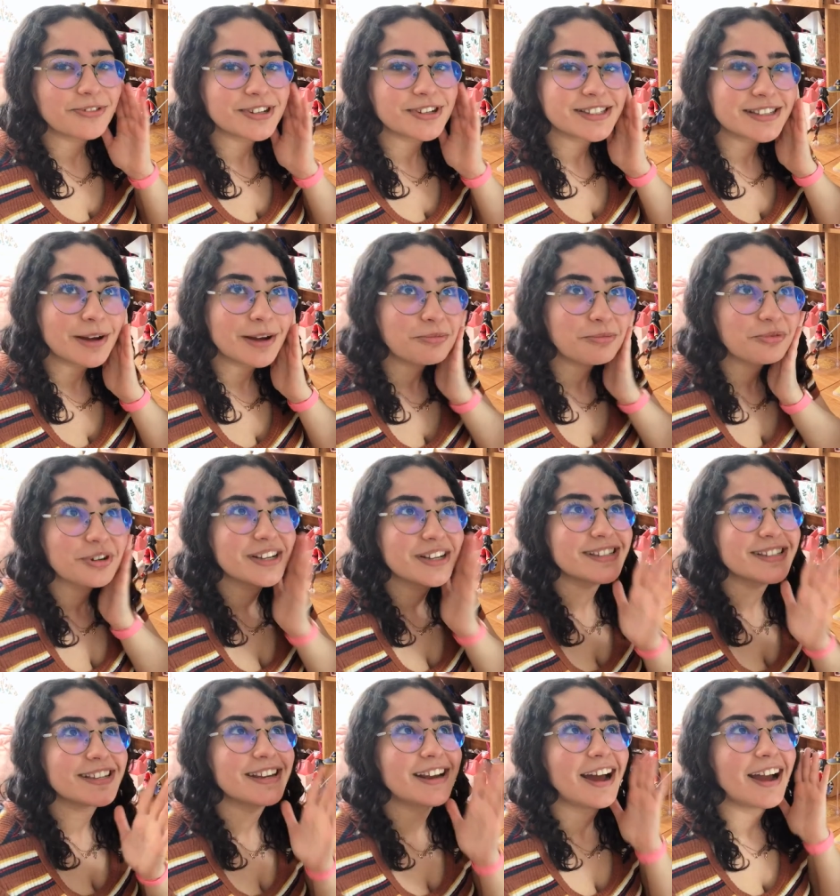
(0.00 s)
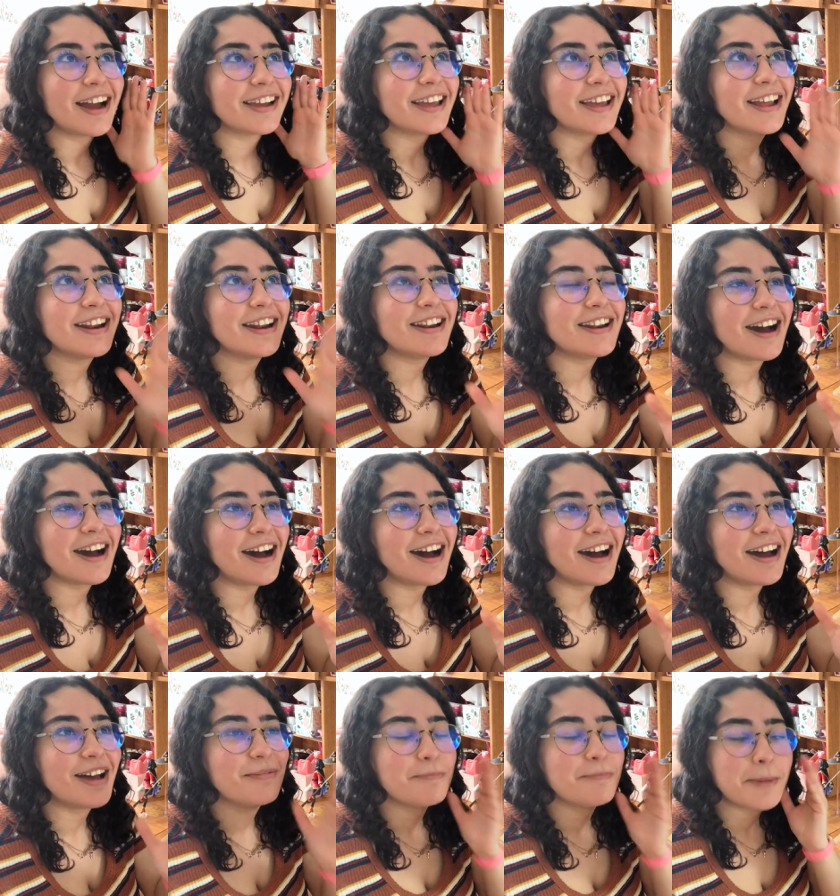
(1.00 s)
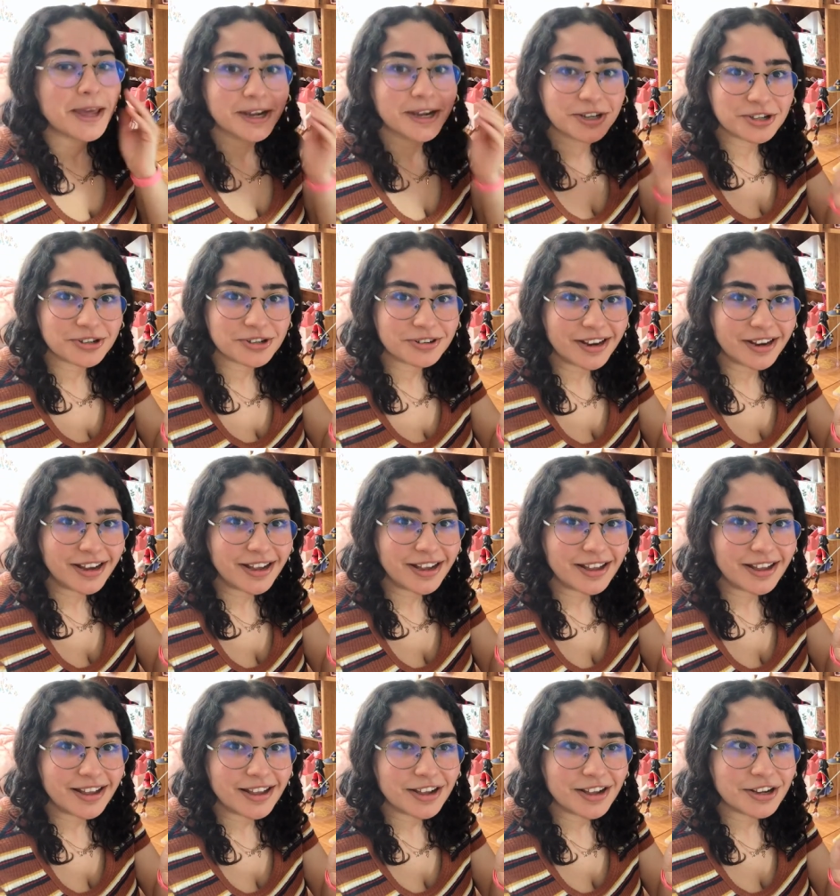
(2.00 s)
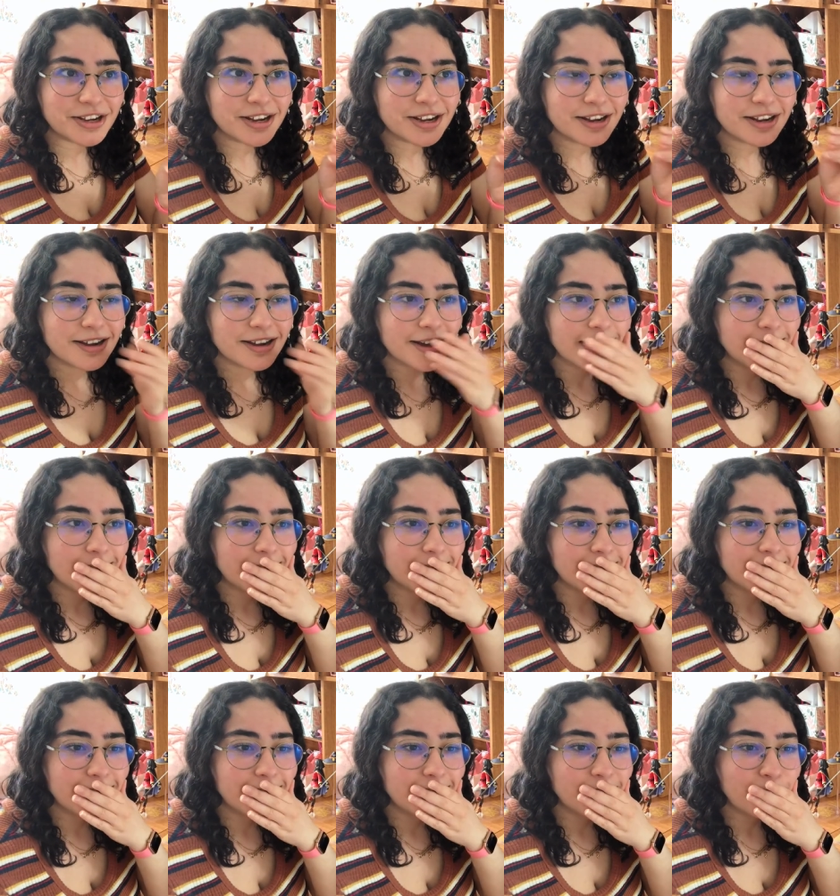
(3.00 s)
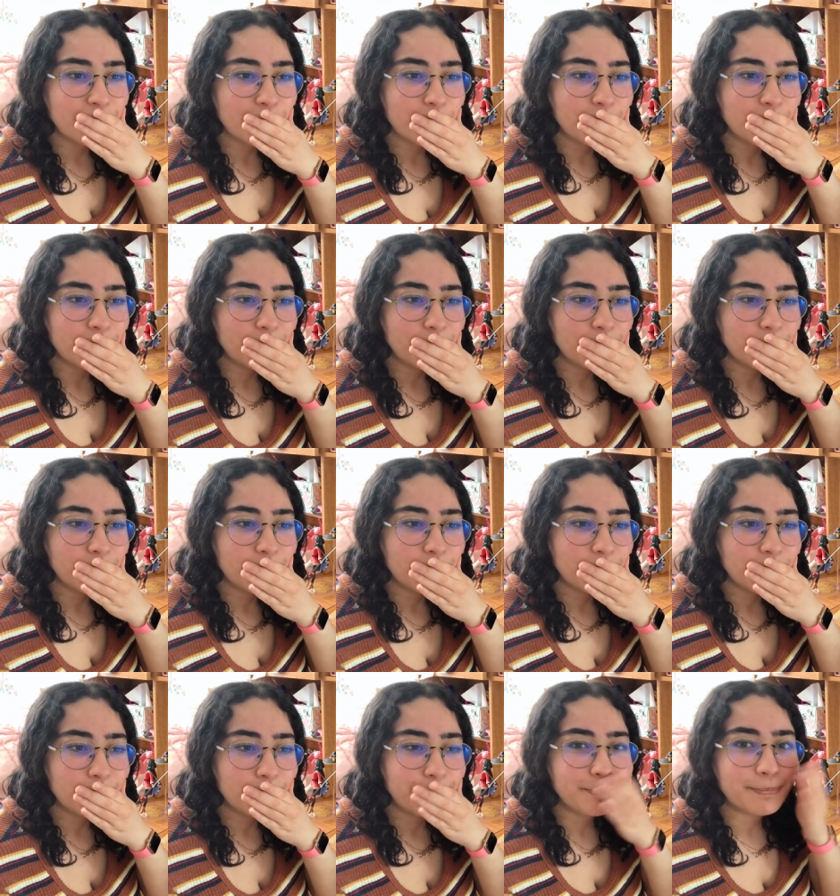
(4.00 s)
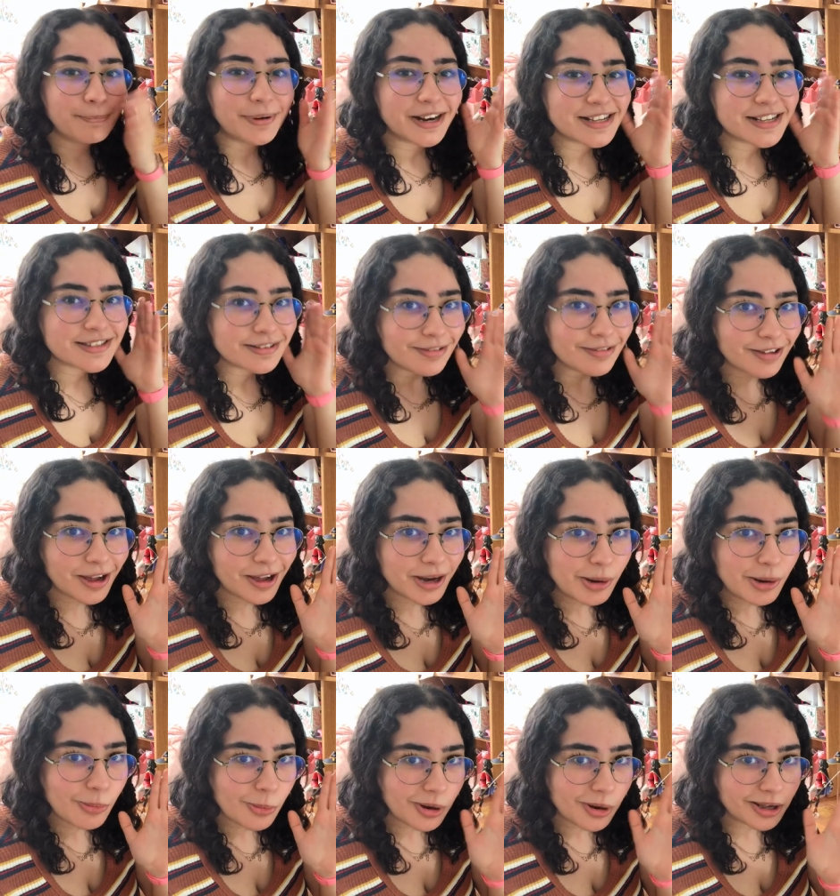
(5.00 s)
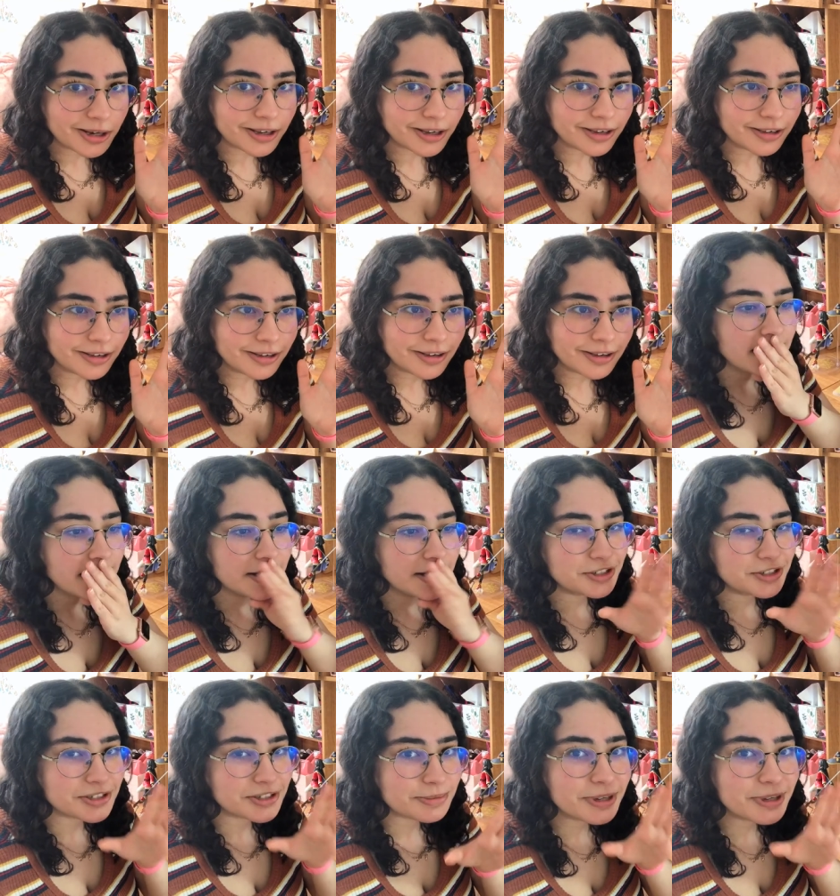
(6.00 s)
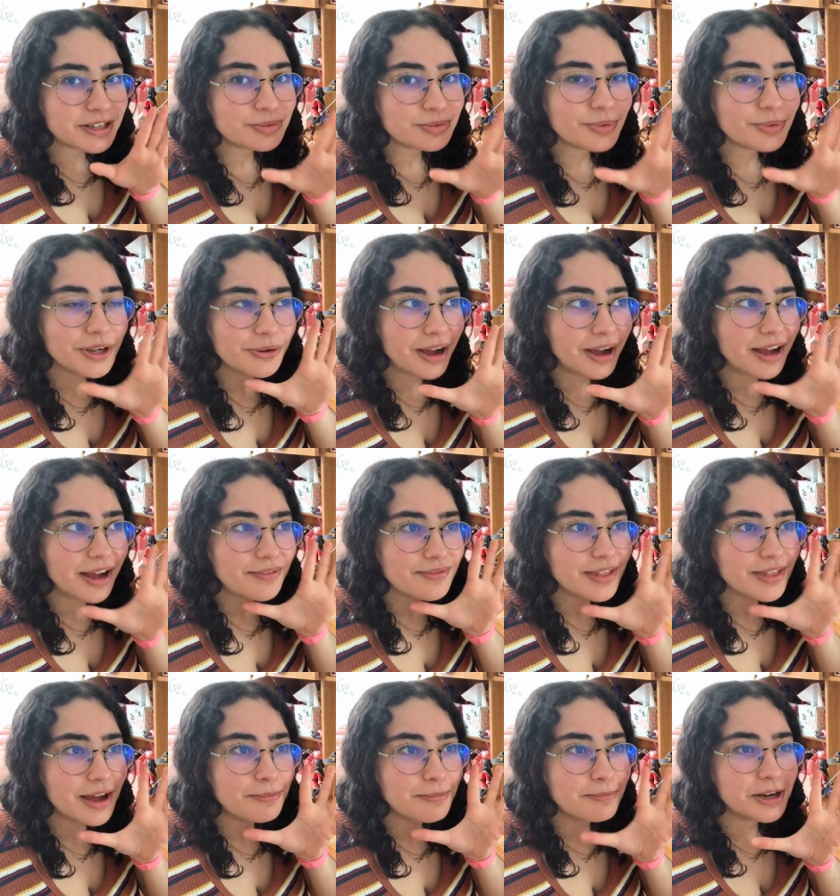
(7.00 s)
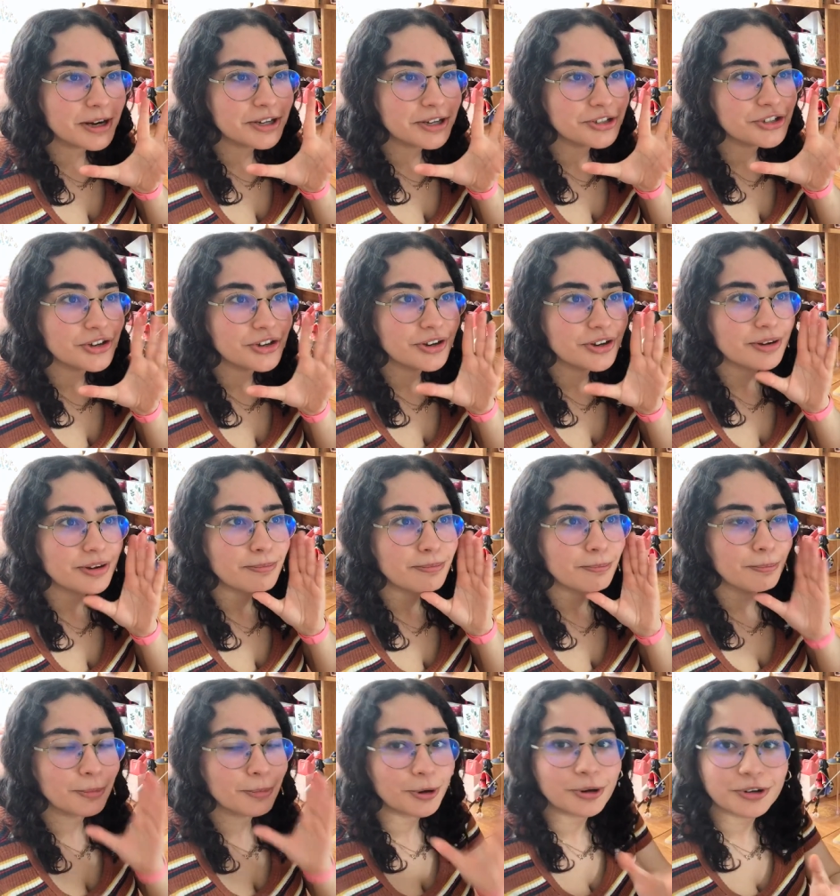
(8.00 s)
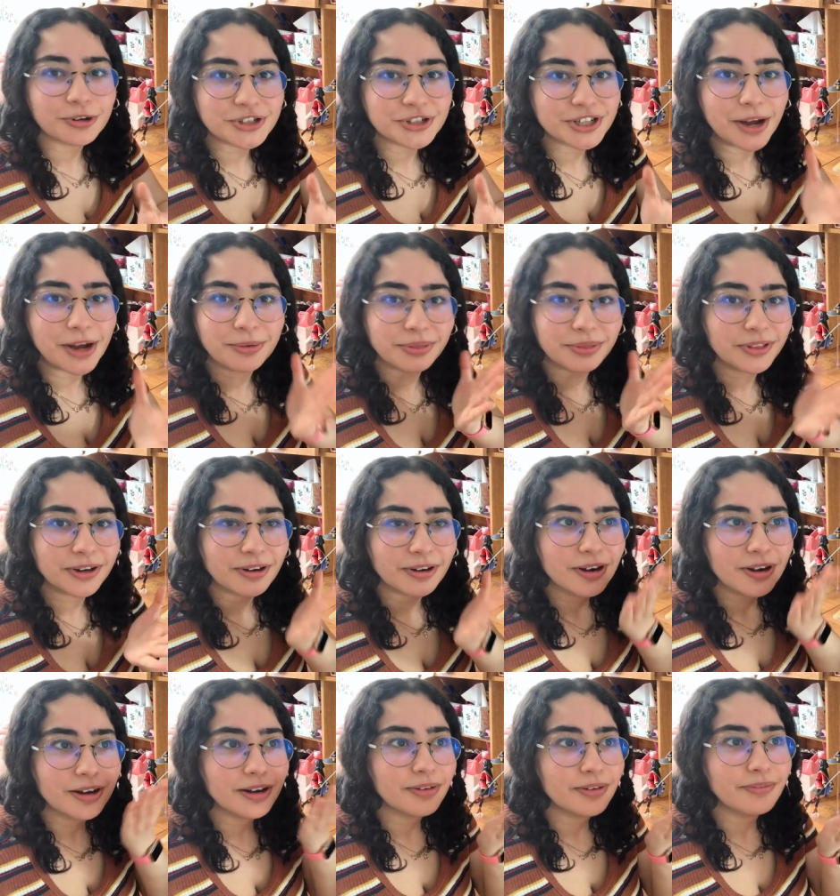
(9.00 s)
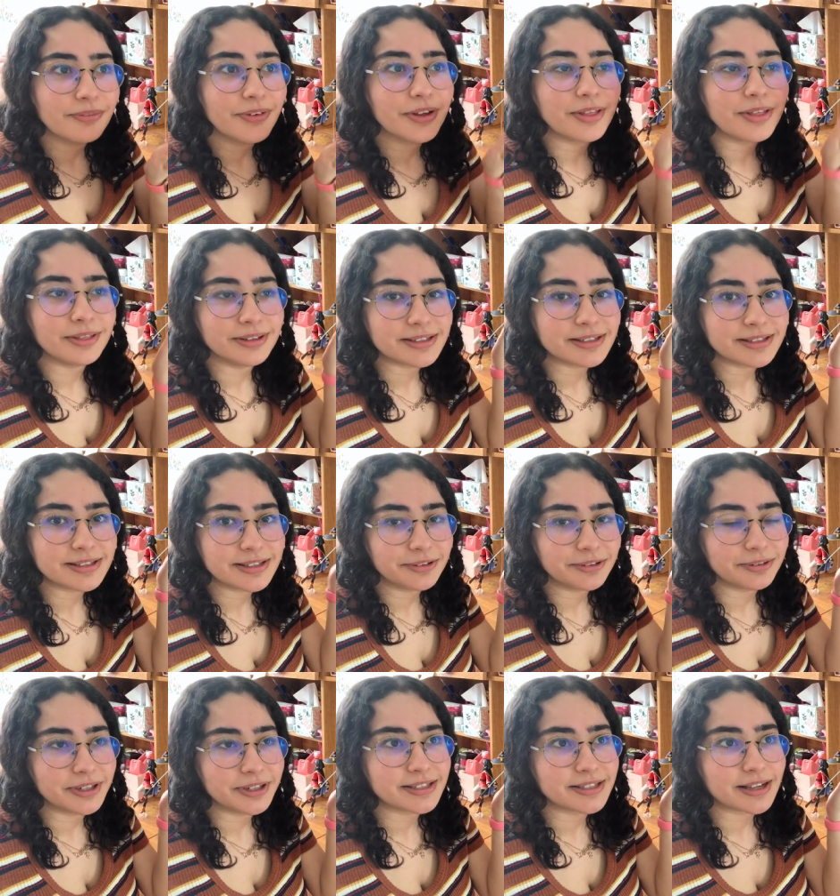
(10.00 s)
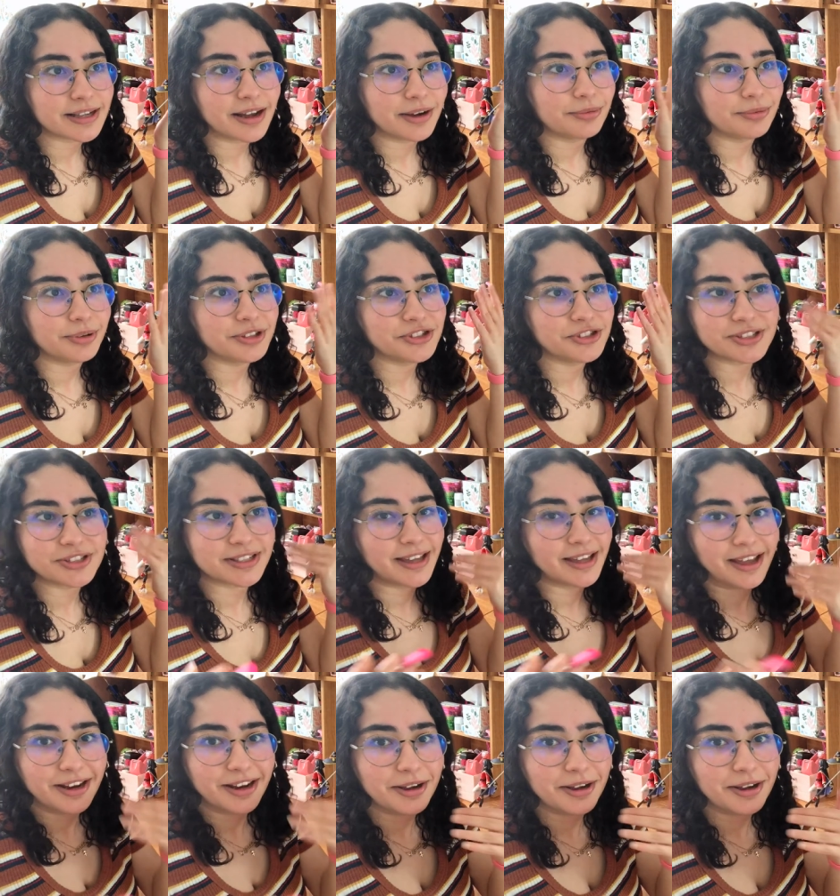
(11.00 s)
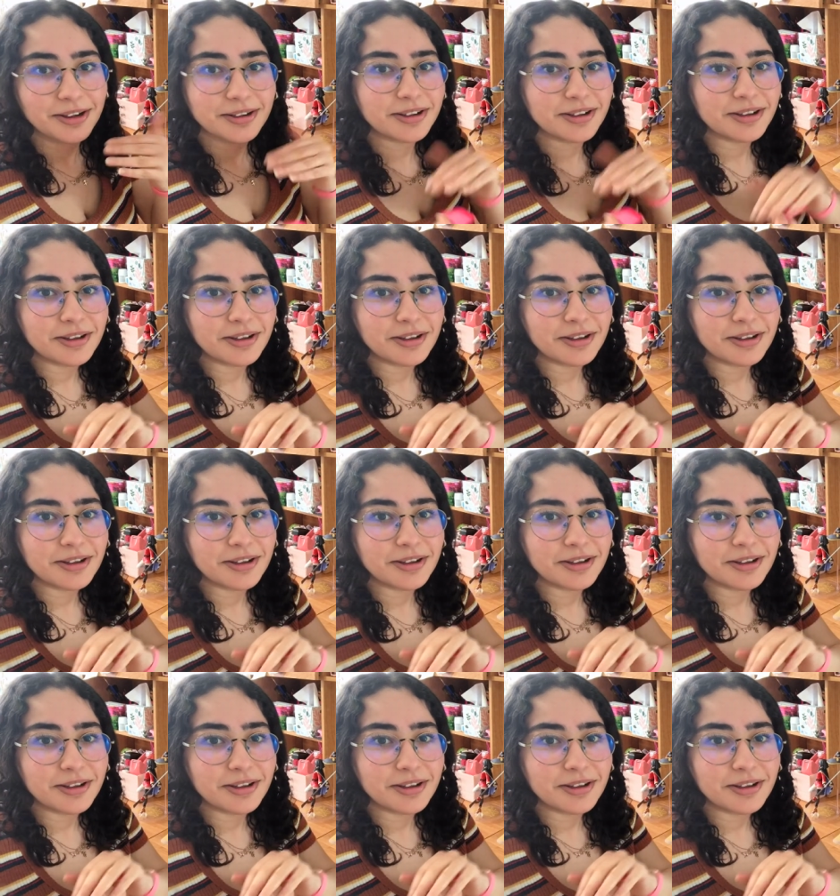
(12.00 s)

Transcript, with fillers: for some reason, I cannot picture it. But I still kind of want it, just because we don't have that much merch out there of this series. I would just get it